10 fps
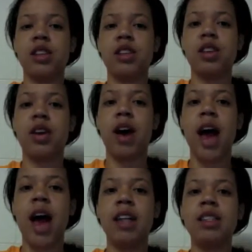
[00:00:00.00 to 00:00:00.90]
So I
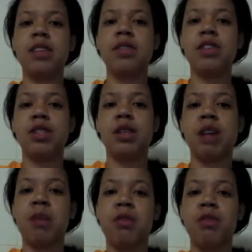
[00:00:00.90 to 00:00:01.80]
had to do some
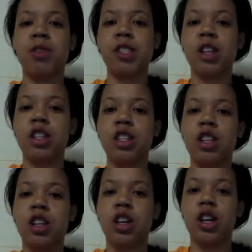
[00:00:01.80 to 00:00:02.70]
type of research to
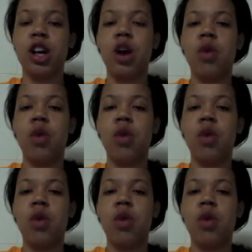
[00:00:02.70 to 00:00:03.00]
learn